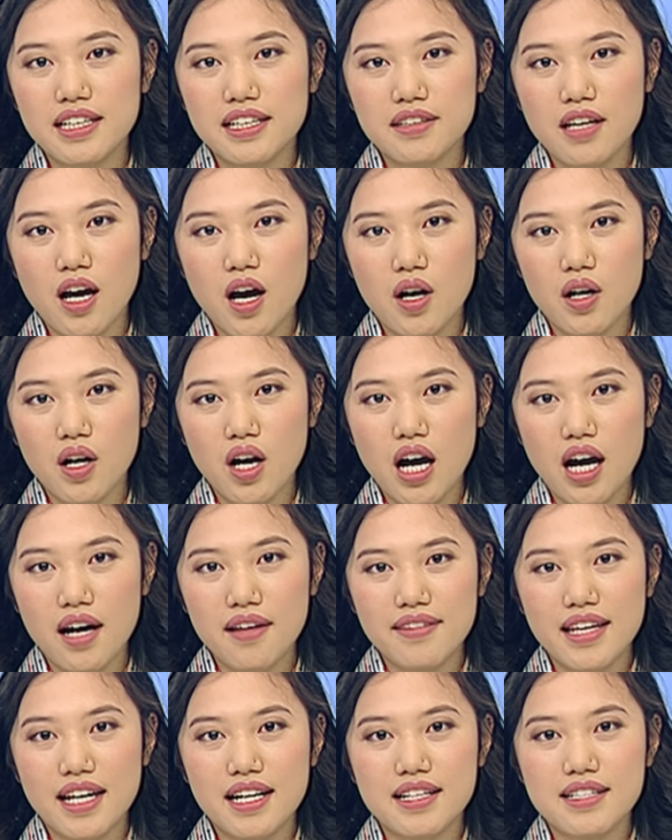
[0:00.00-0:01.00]
in Hong Kong
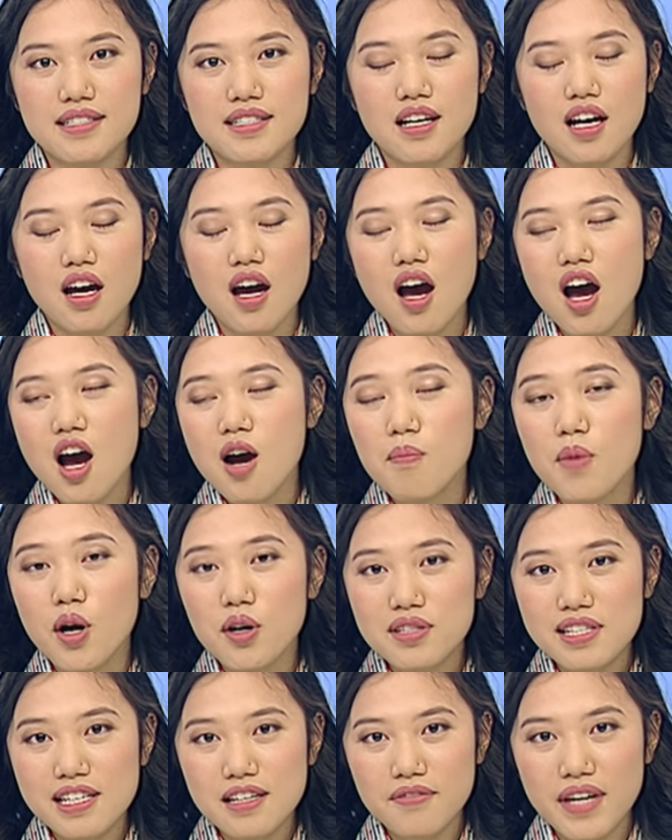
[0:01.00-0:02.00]
that is
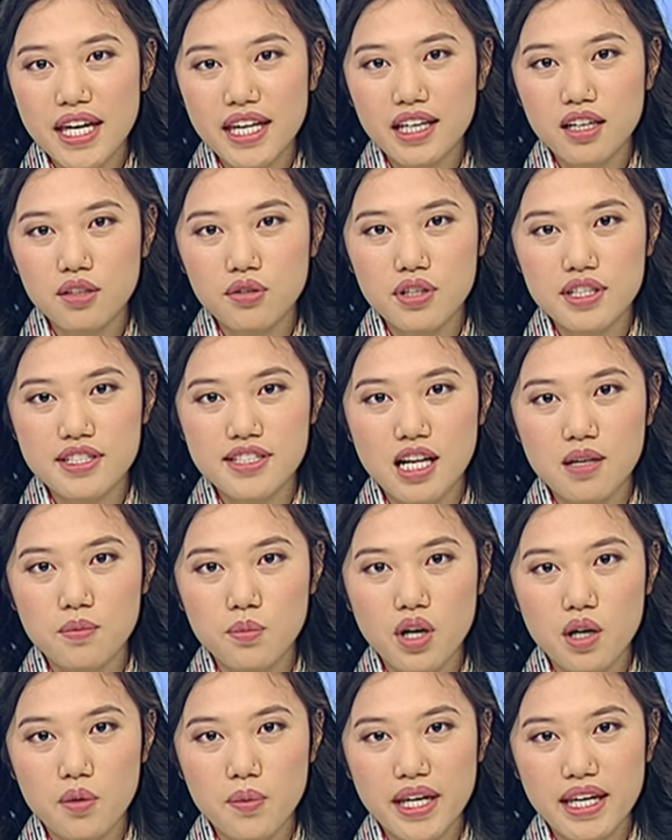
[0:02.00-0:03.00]
mostly vacant or
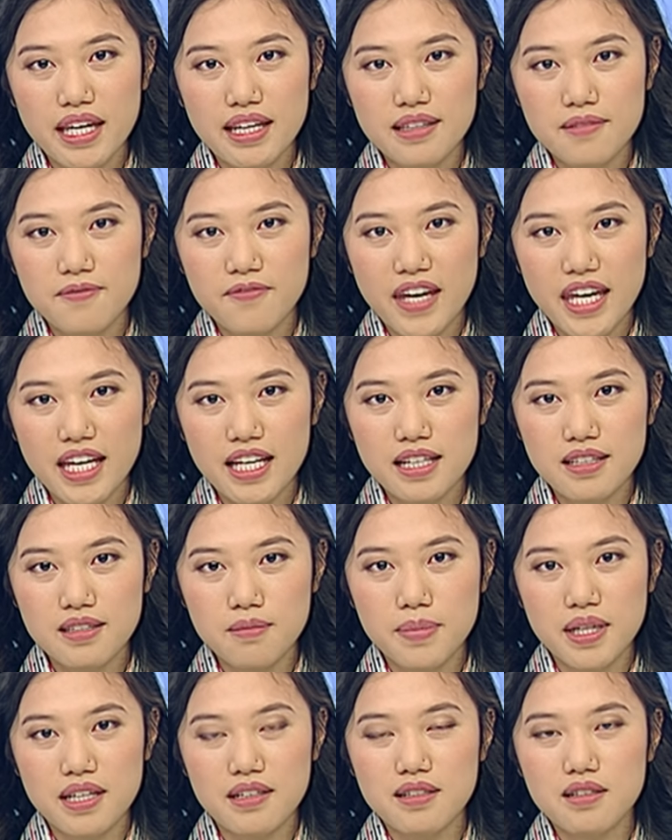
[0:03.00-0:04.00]
somewhat vacant, vacant,
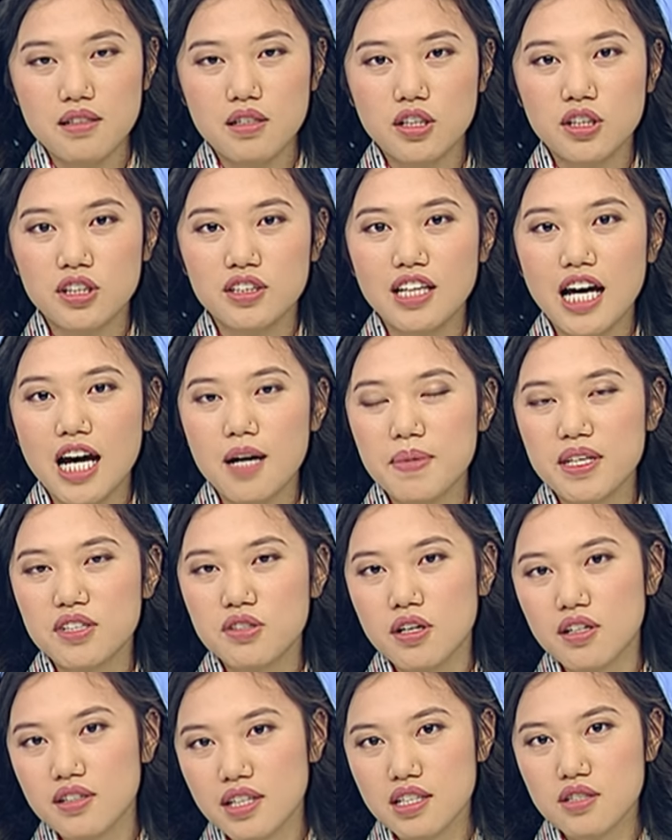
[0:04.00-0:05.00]
but could not be
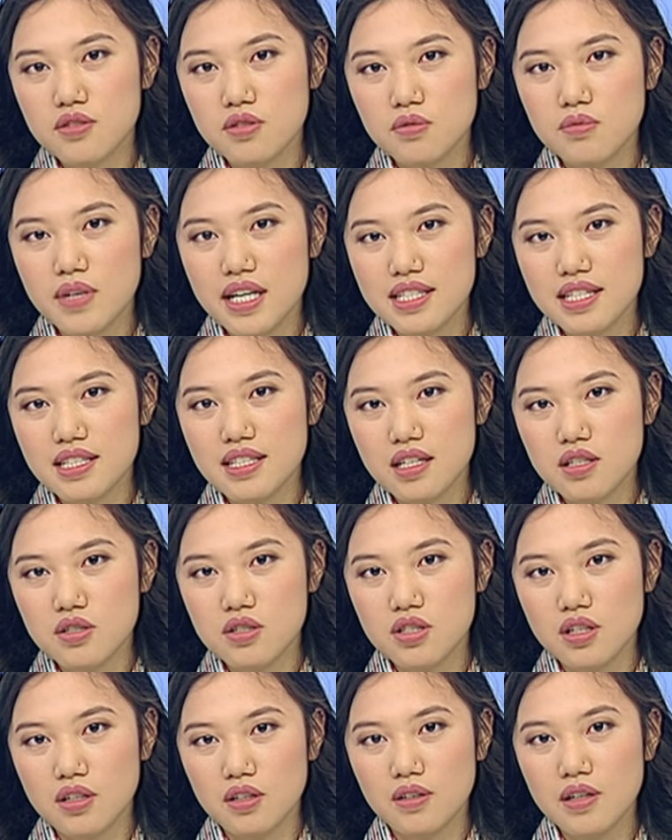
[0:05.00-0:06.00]
turned into
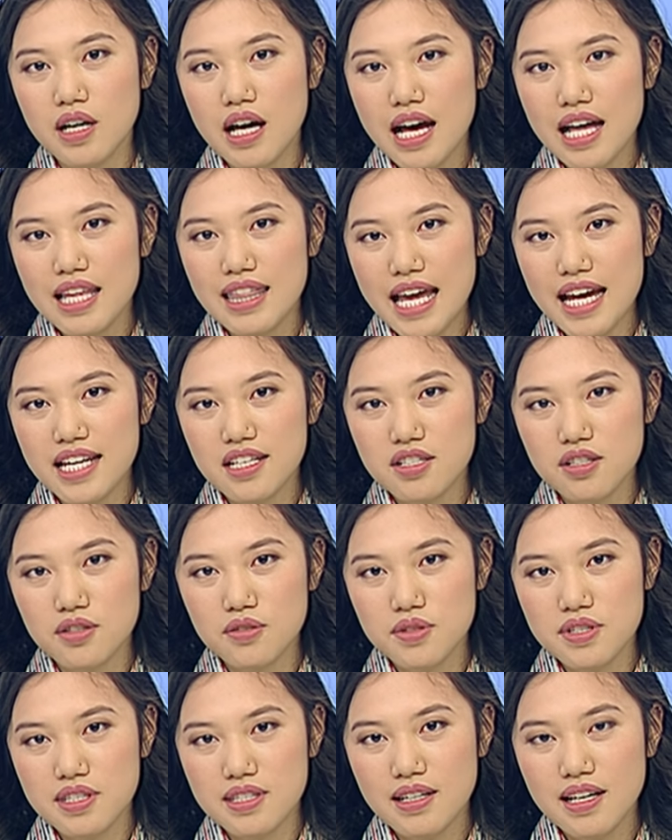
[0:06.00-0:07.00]
residential land
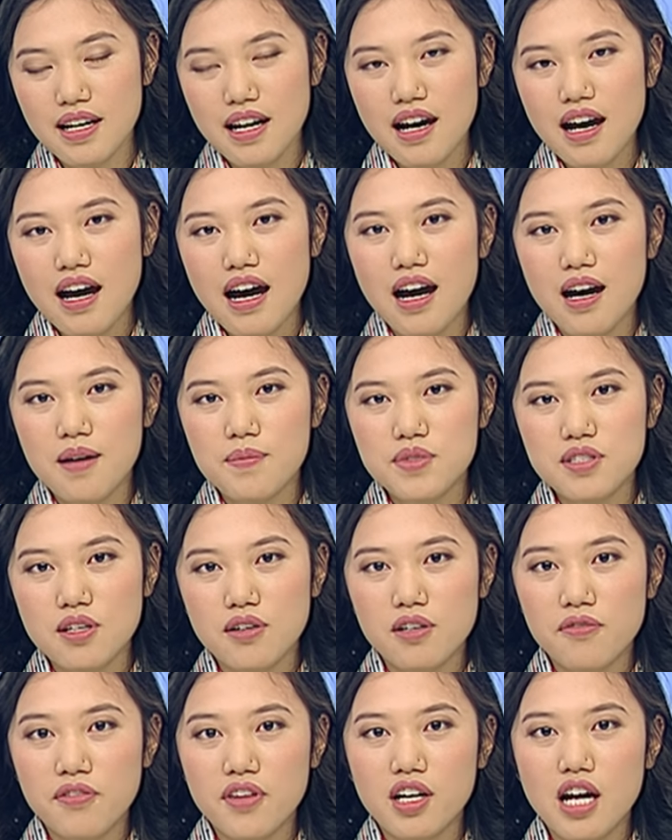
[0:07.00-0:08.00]
use. Um, so
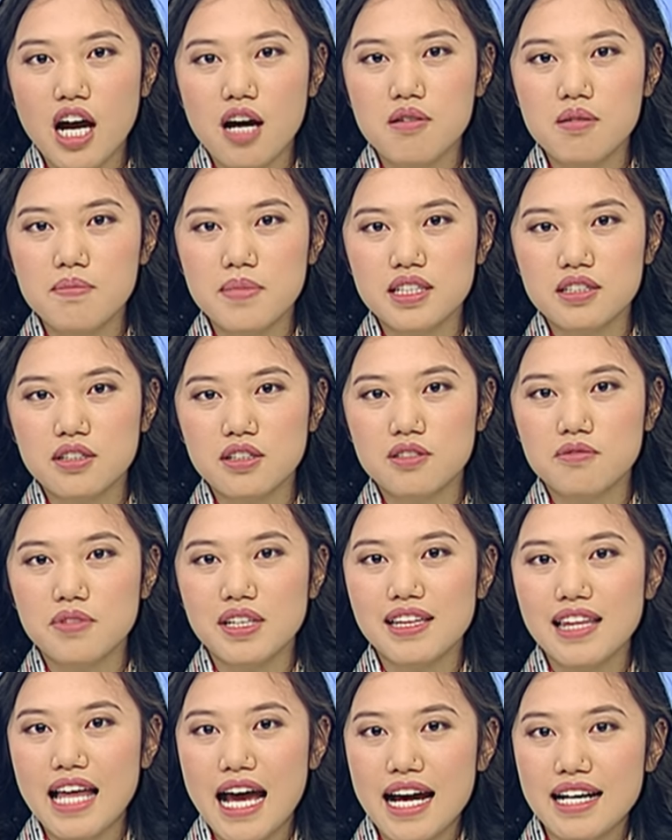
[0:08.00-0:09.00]
if the government could
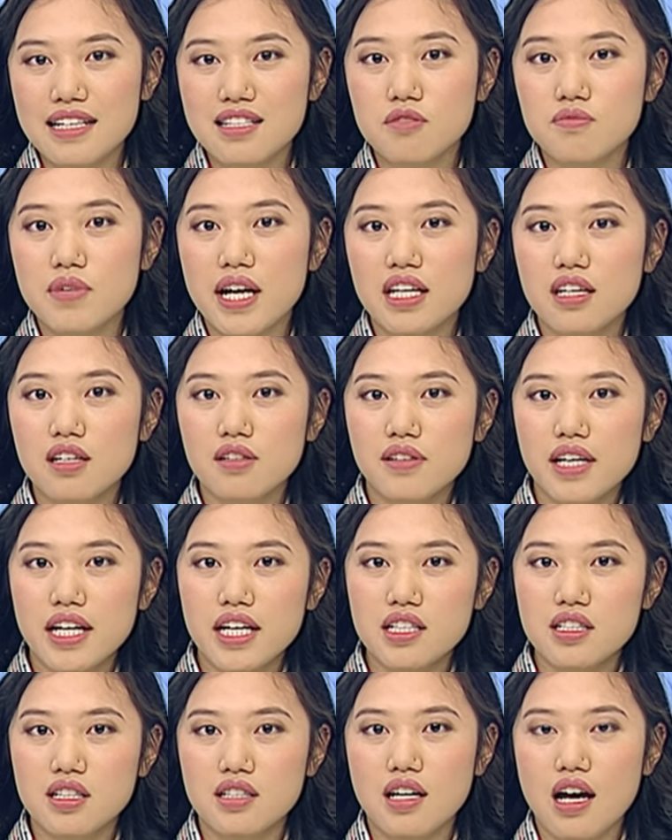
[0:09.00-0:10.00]
relax the
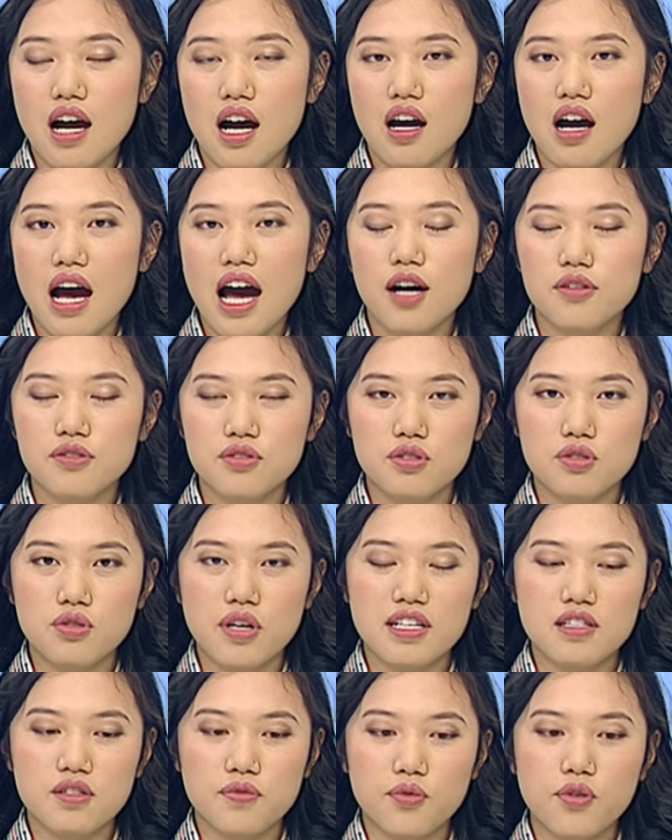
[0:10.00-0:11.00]
regulation on how to
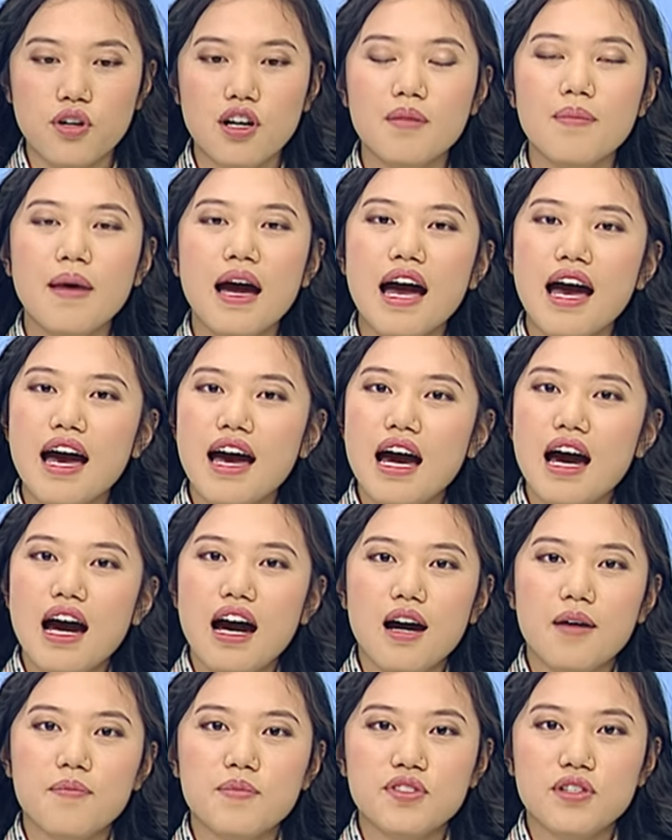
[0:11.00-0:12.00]
transform
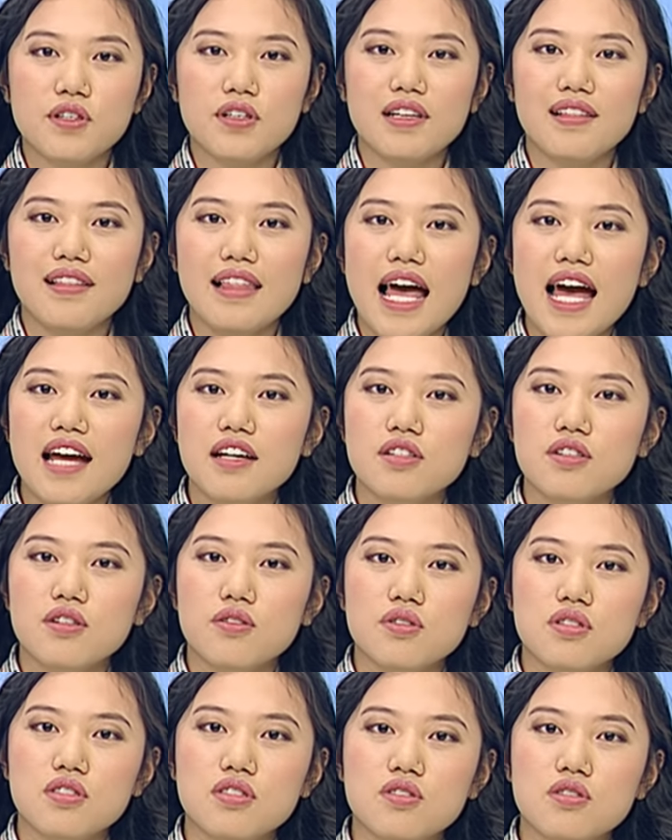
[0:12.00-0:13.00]
um, certain land
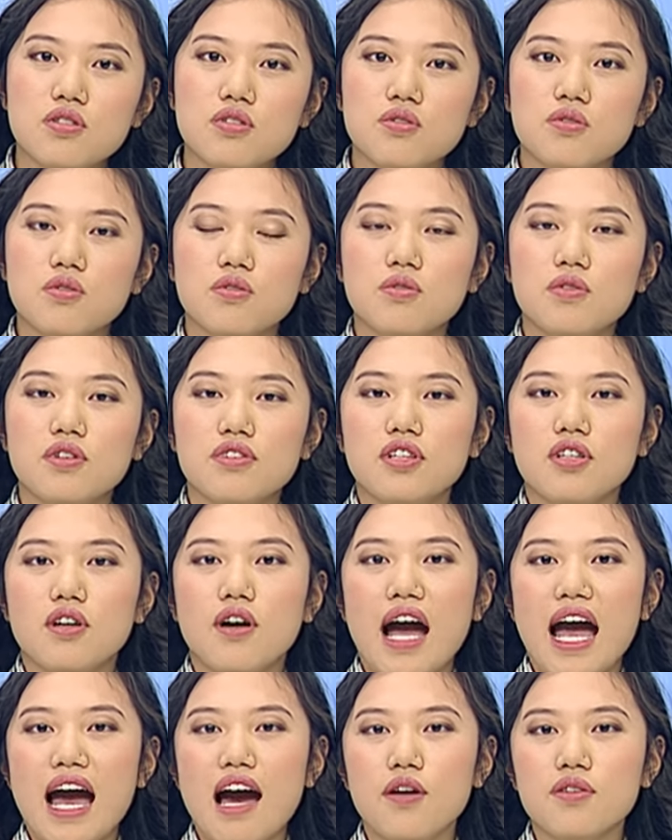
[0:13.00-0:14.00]
use to, you know,
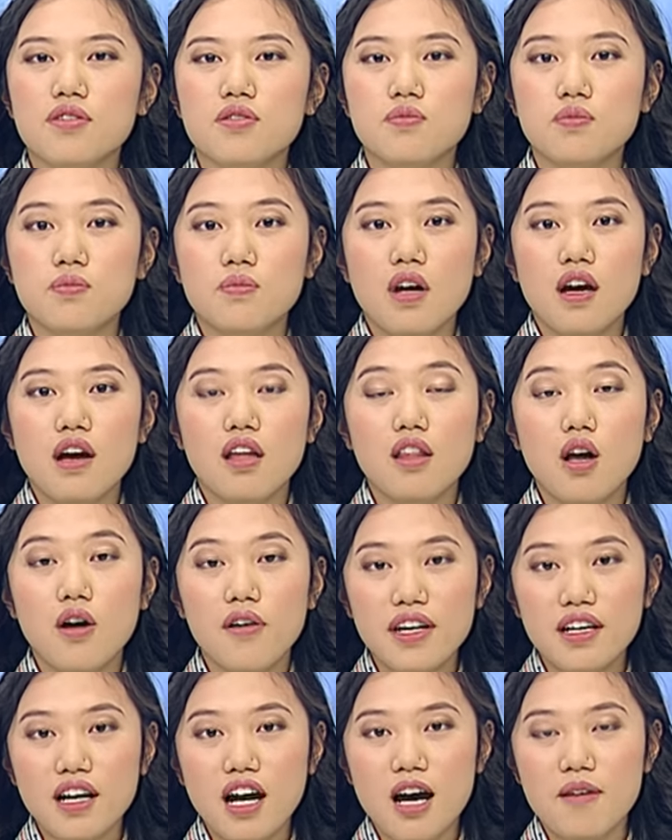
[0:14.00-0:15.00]
house
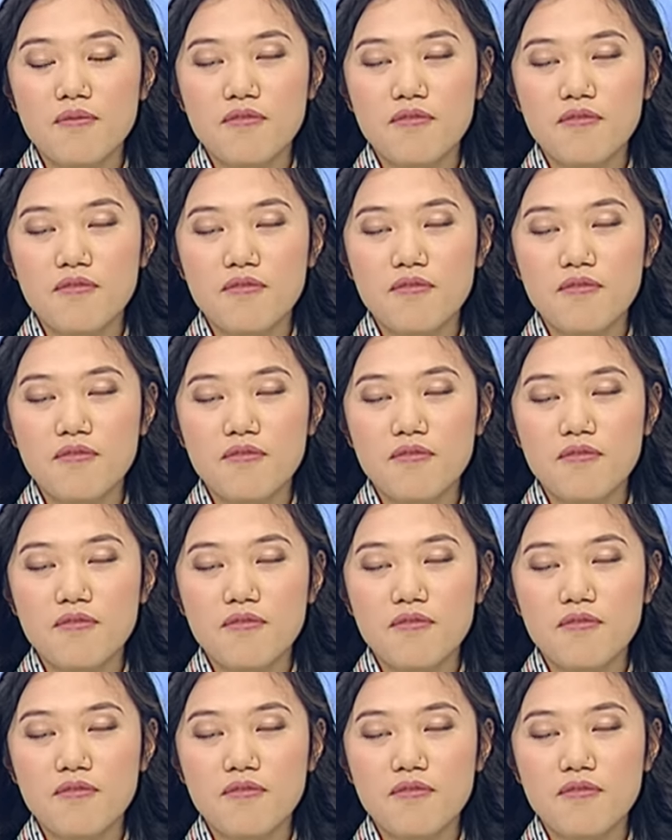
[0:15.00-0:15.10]
low-income